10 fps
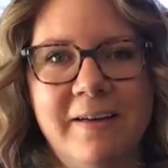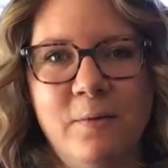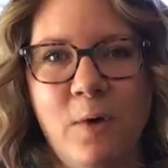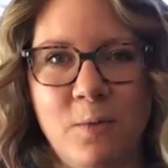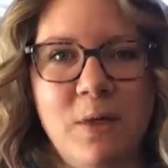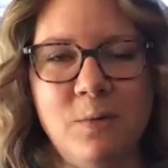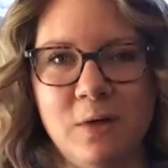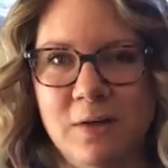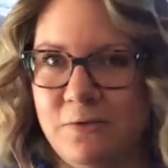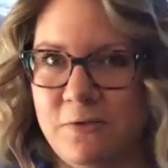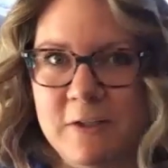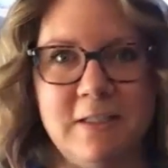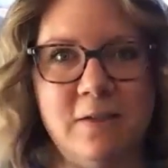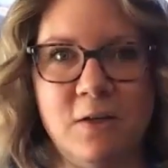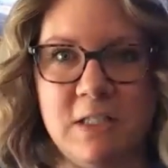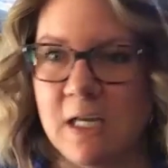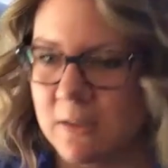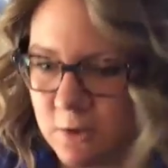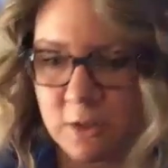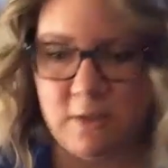while we were filling those in,
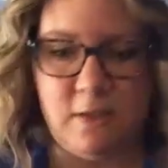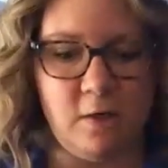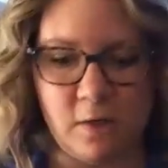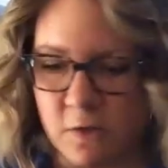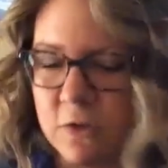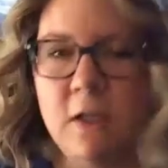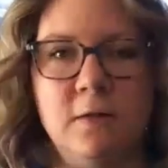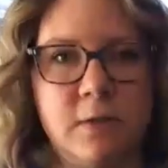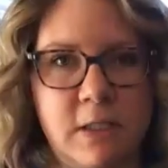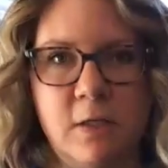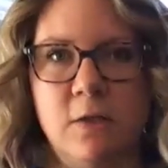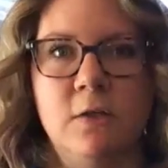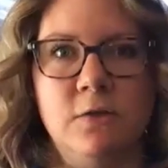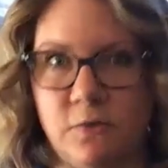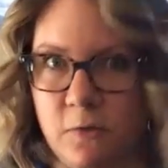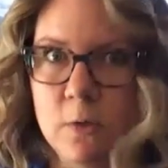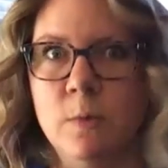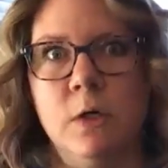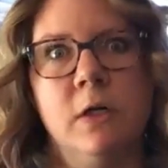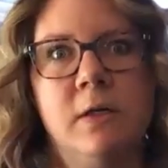it just, here goes another one, here goes 4
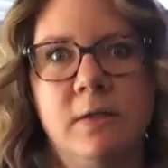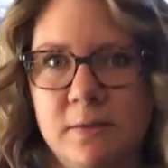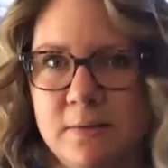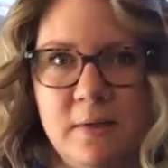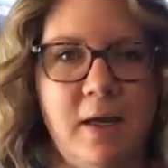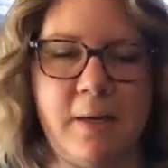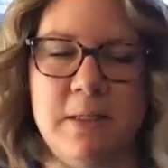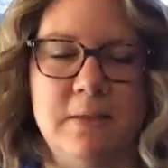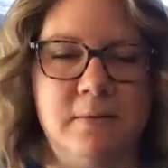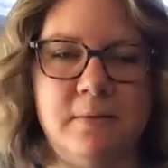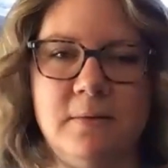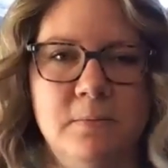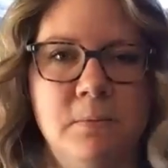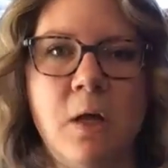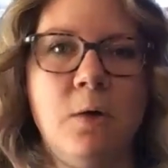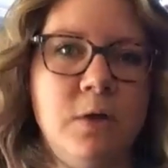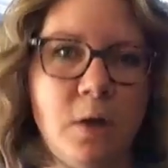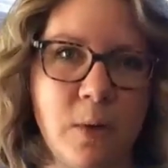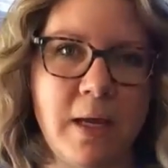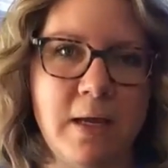more. And I mean, blown
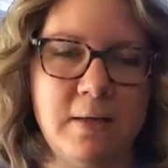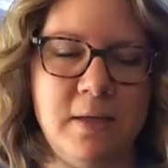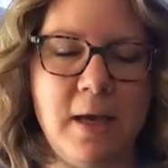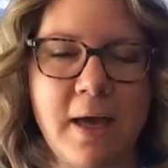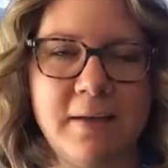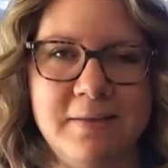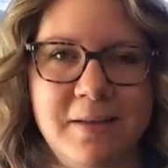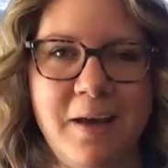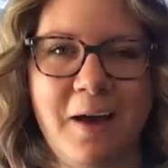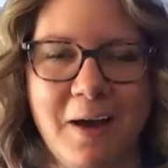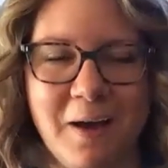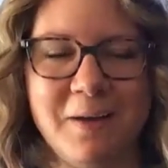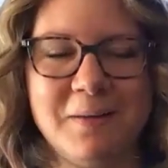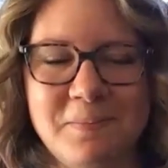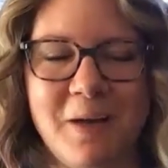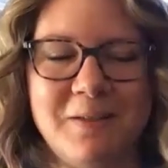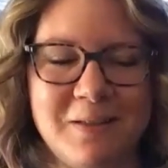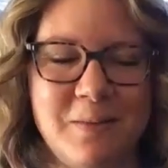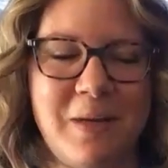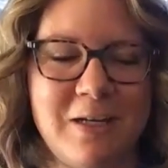away at our
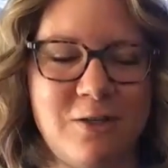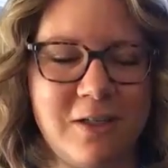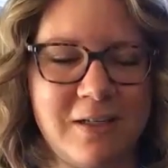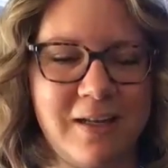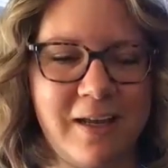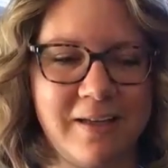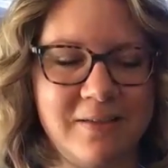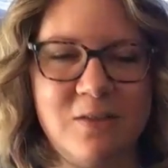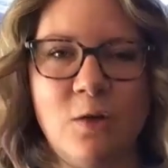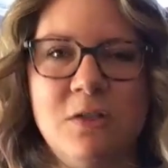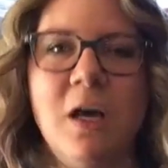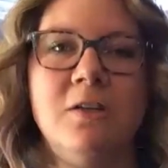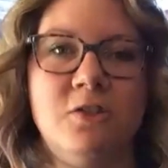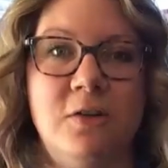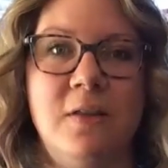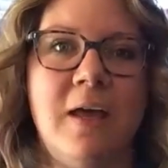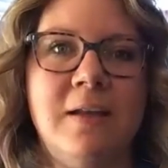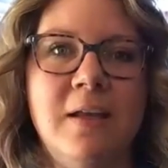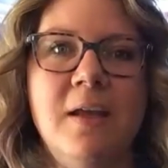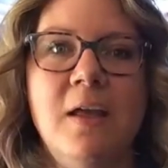participation and so touched that
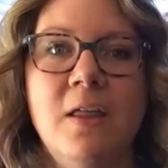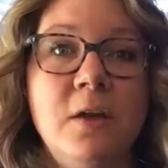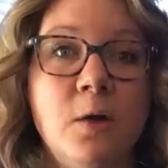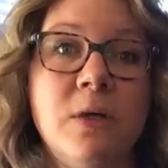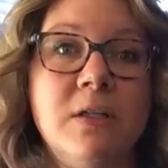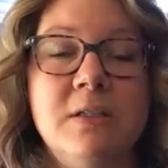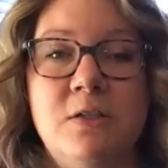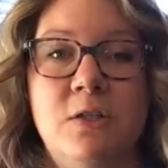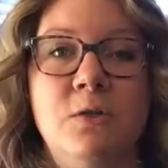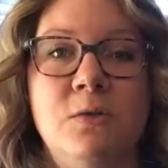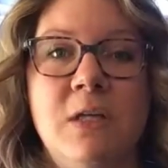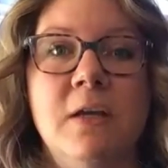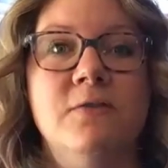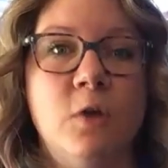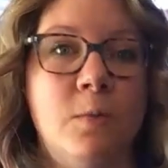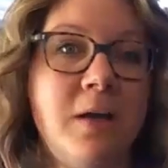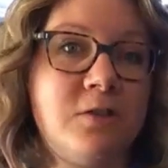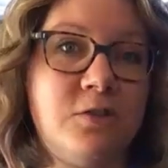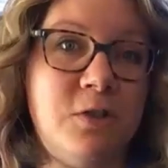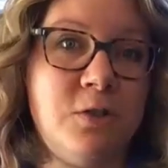they're willing to give so
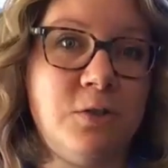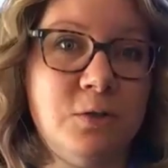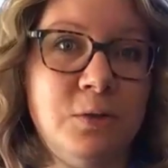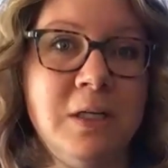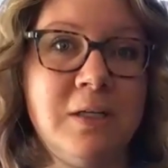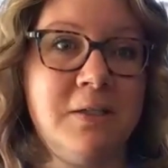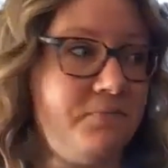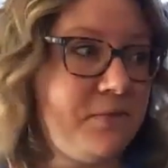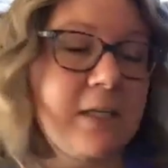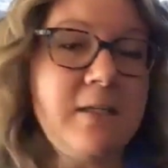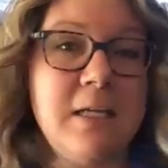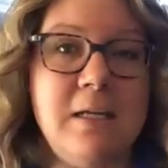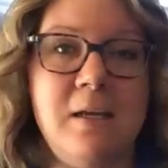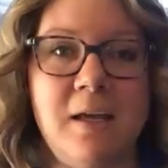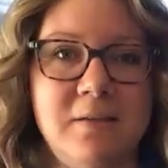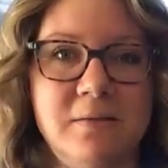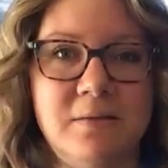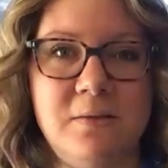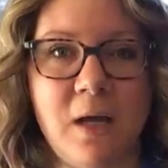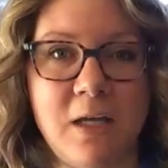much to Sydney.
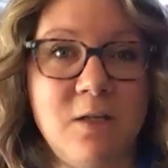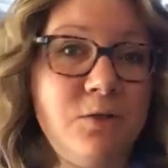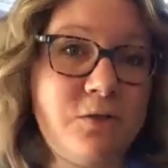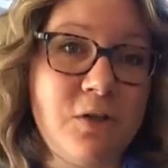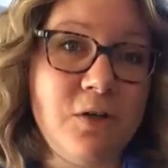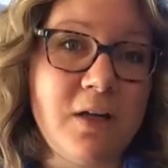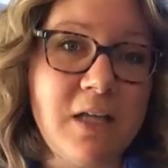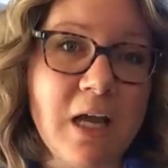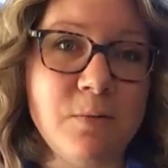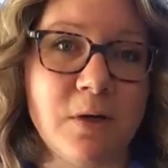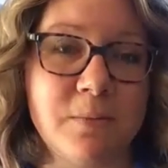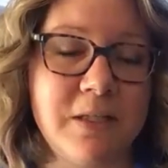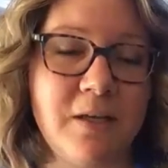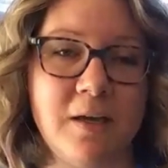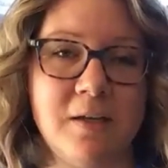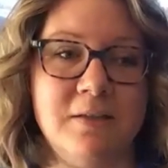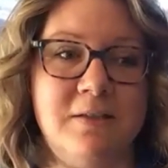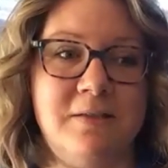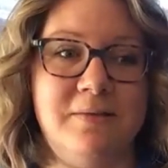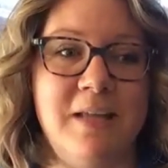And I used her on camera
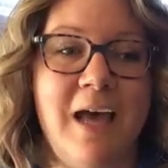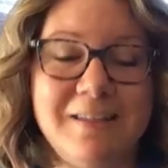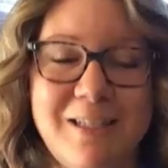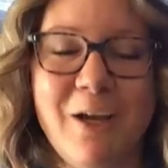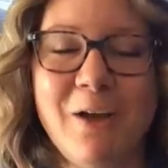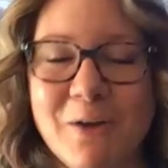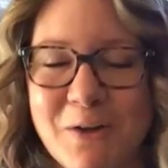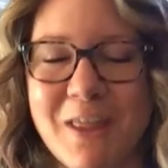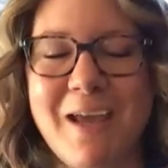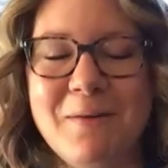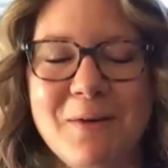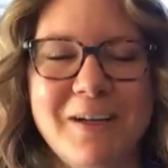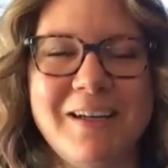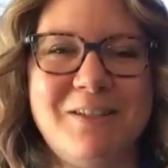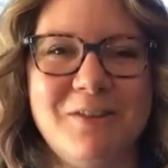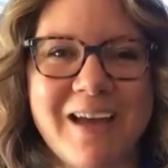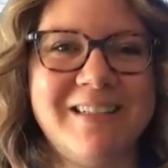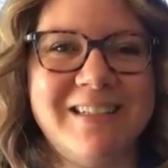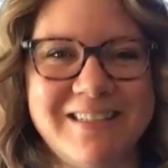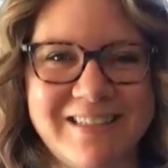because that's who they were
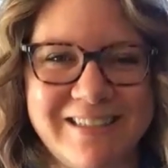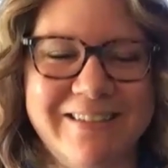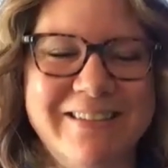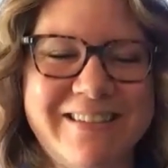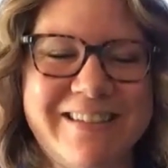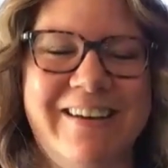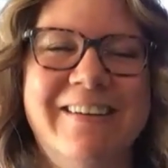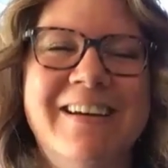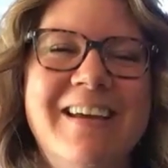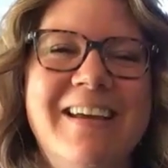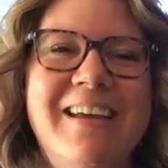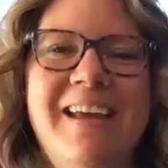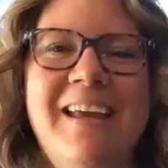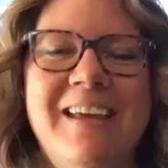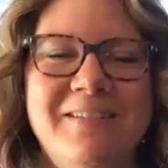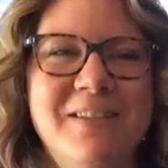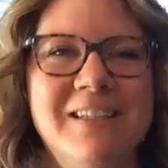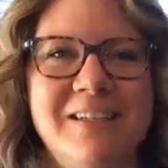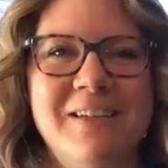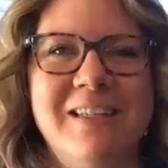attracted to. So it
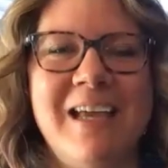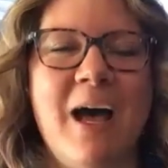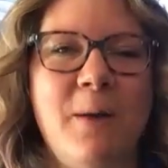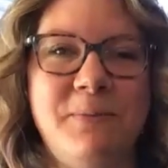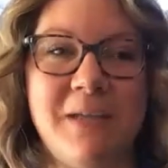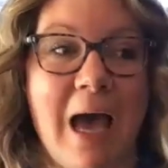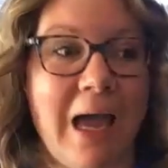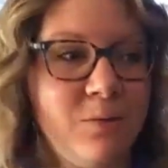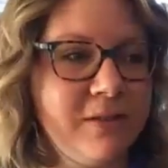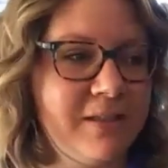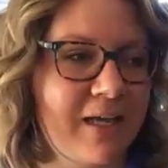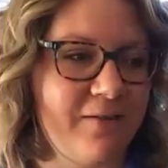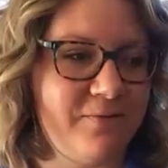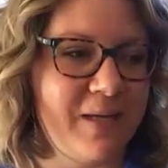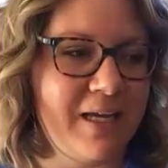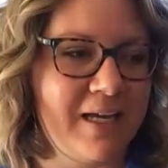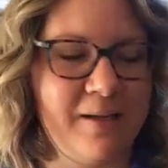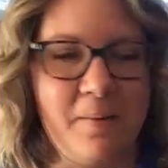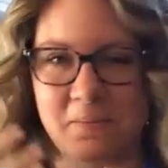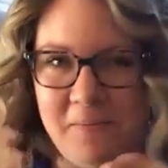really, really helped. I wouldn't have
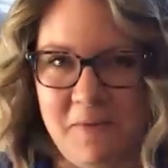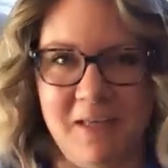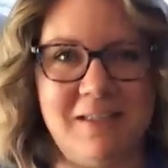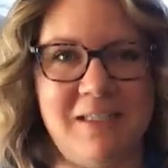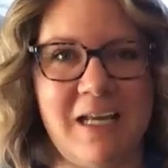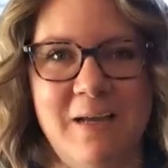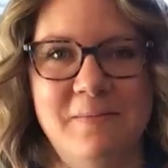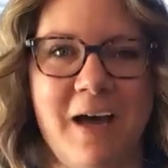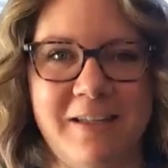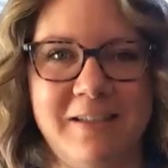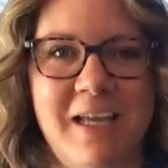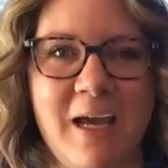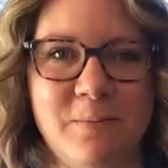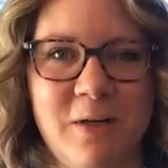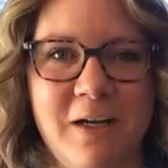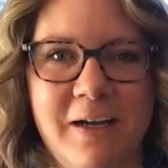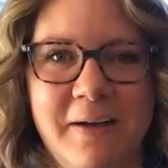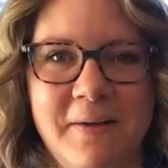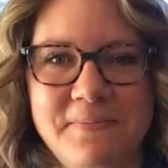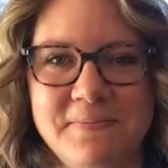been the same on
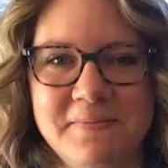camera